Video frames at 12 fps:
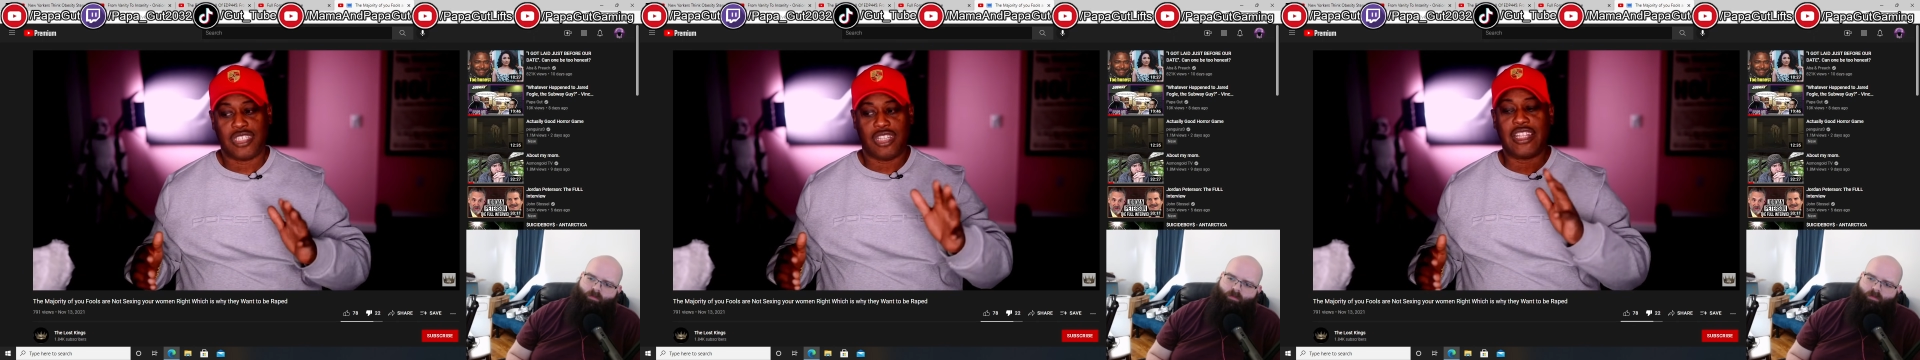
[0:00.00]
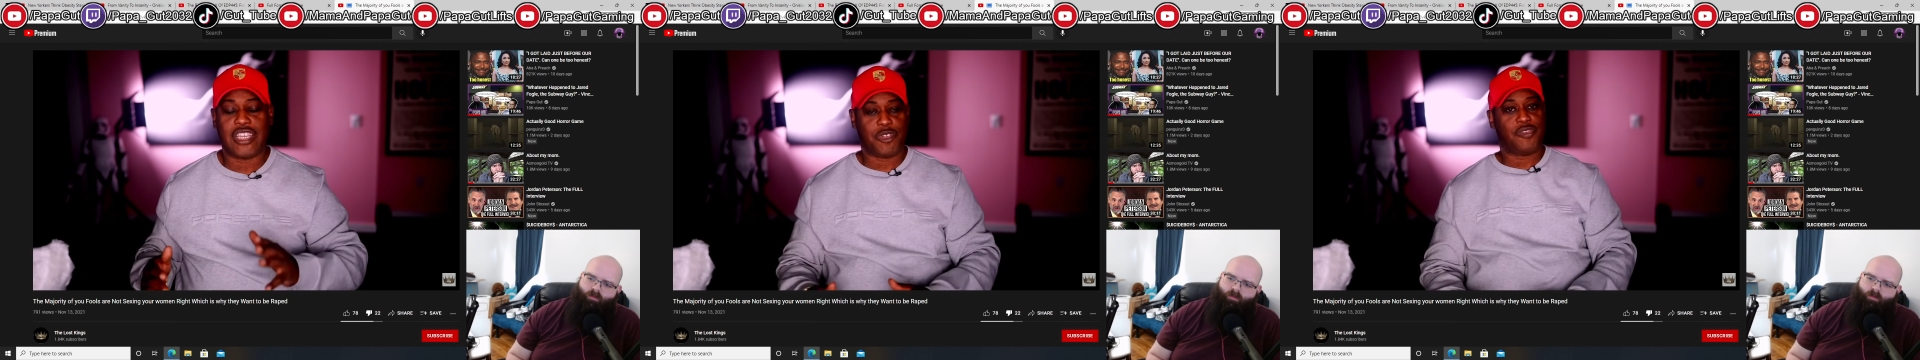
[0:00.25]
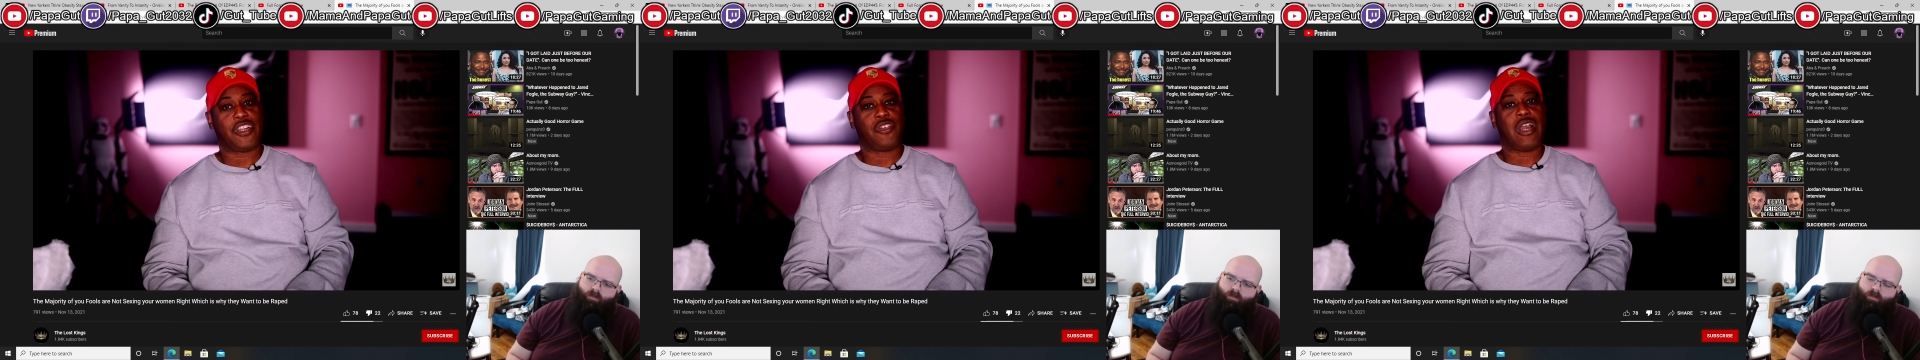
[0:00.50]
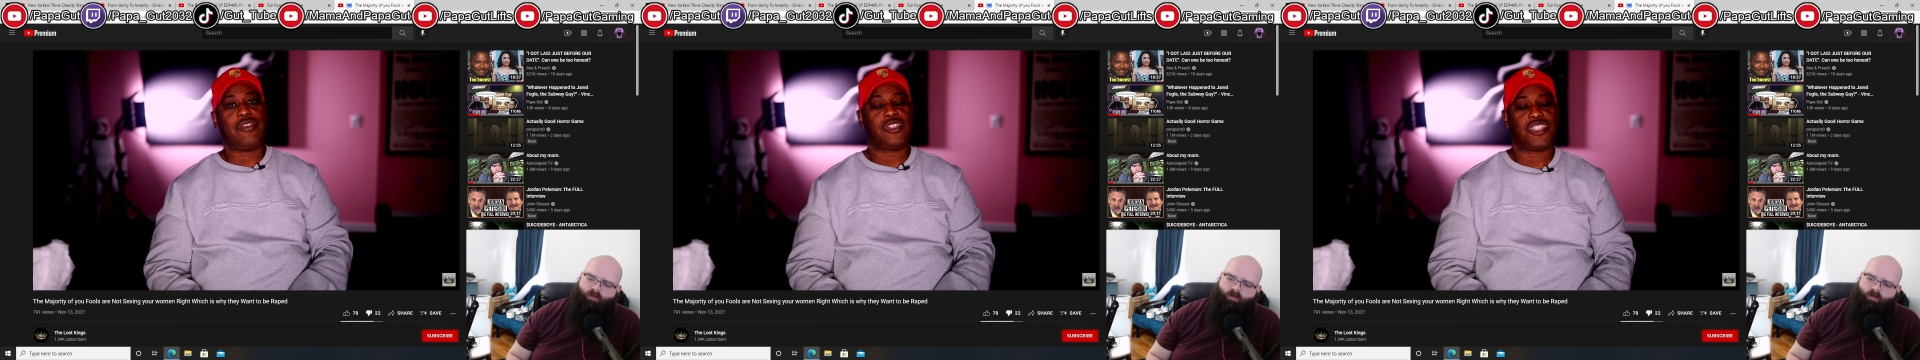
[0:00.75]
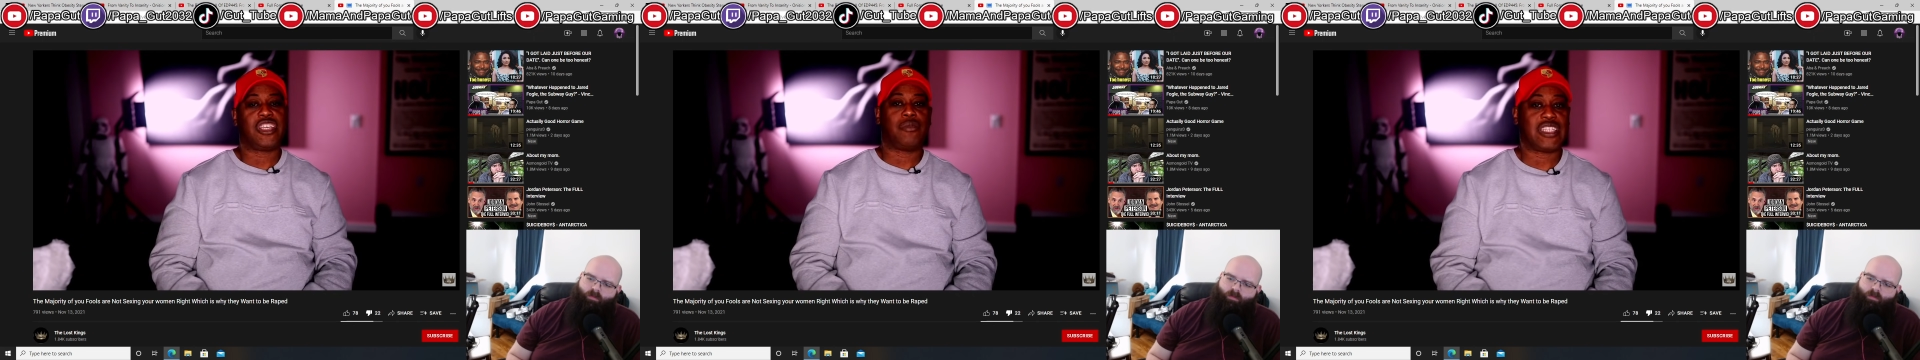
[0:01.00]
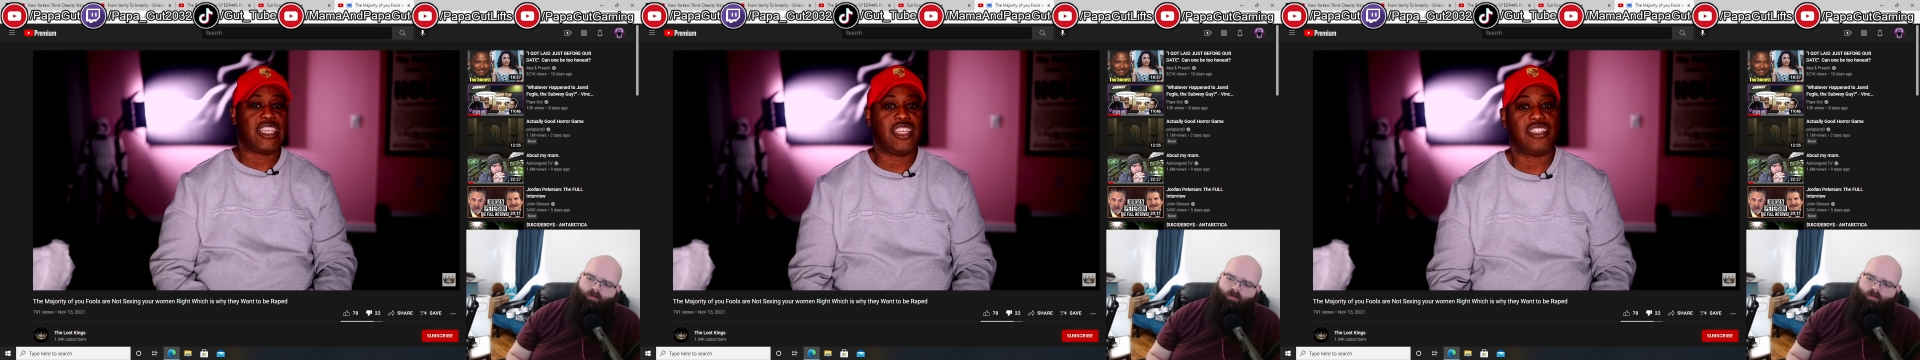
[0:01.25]
See, a lot of times you're fucking your wife. She's thinking
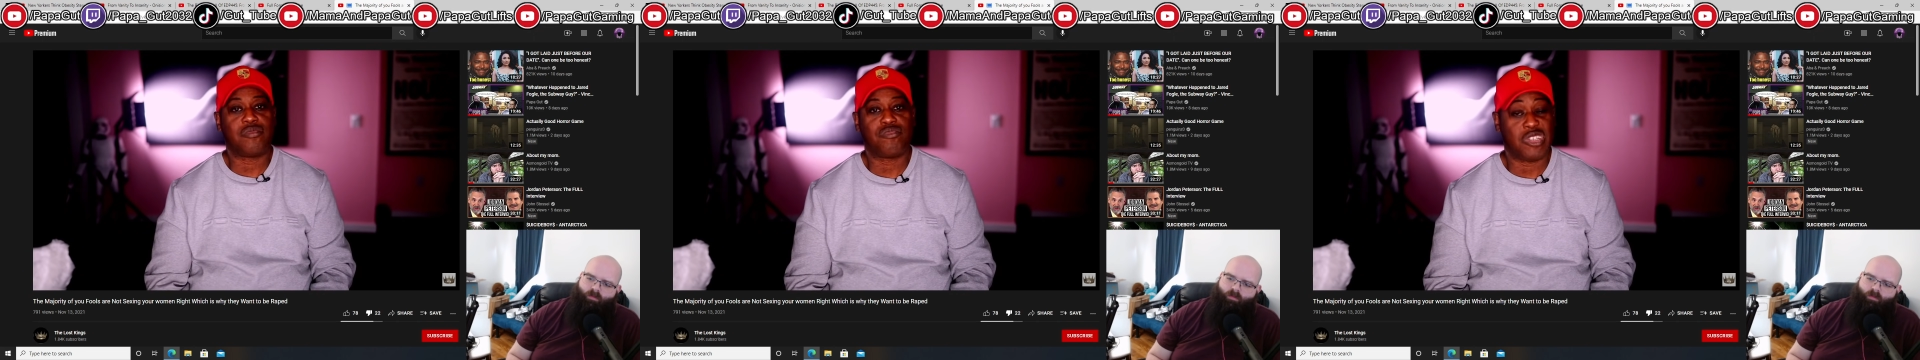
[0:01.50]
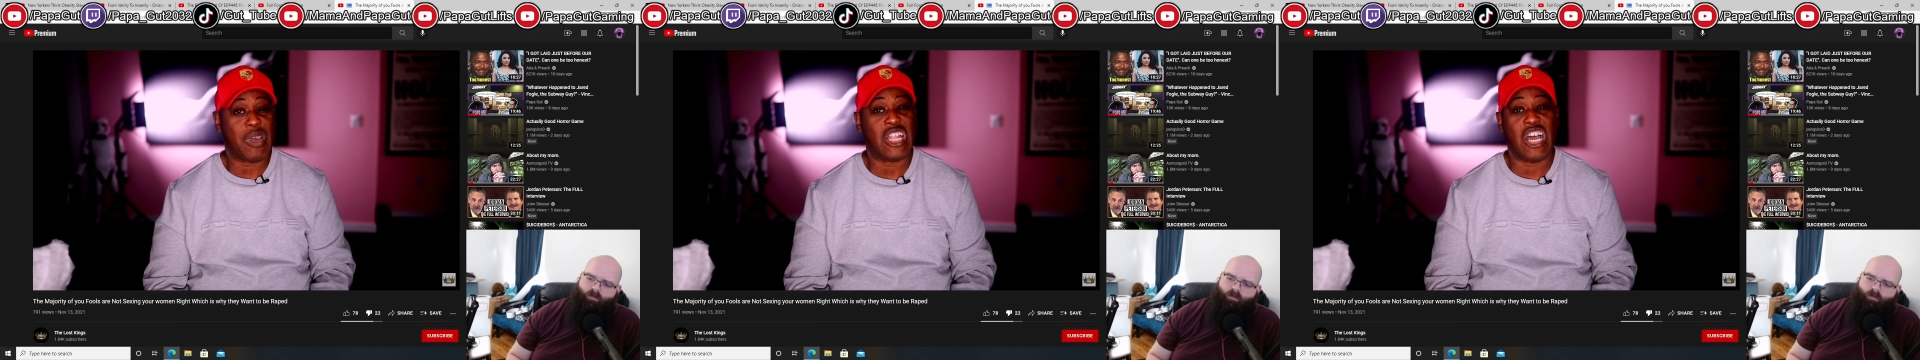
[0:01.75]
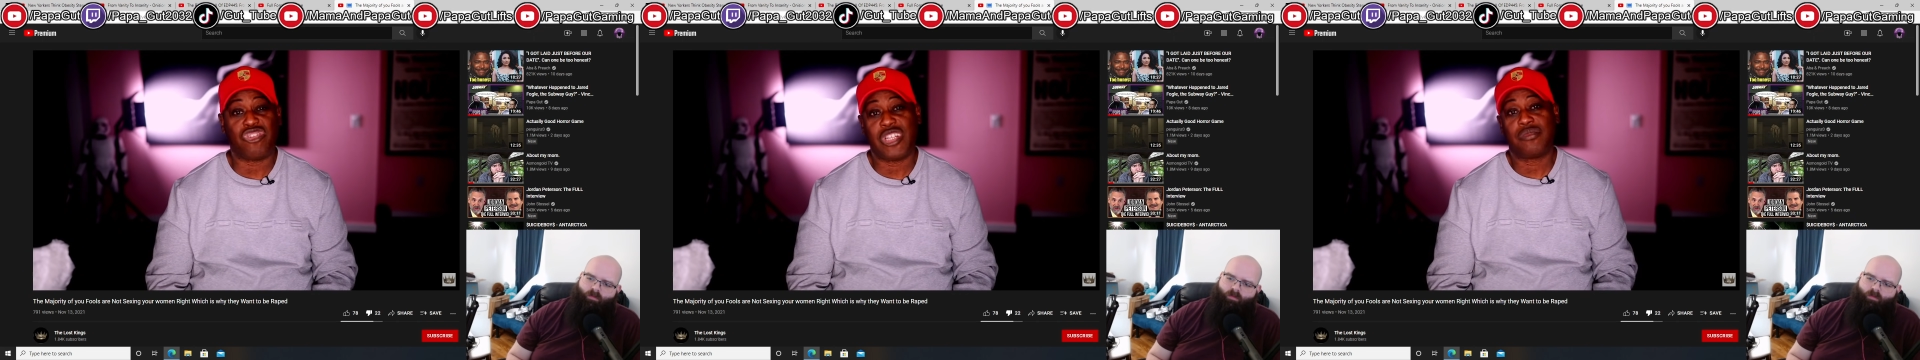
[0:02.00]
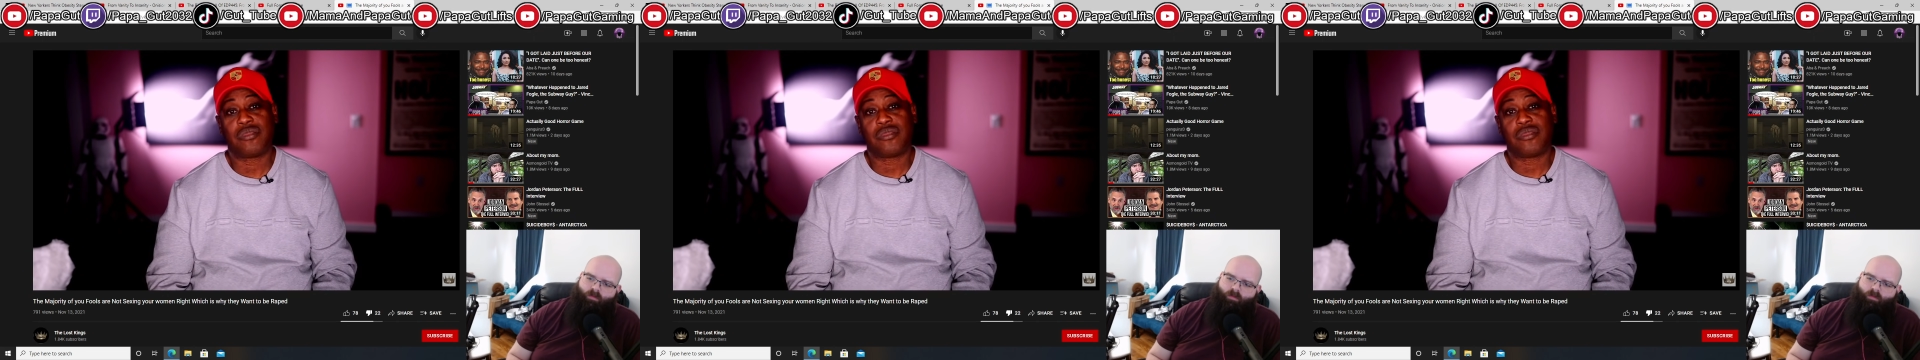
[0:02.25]
about the kids. She's thinking about laundry.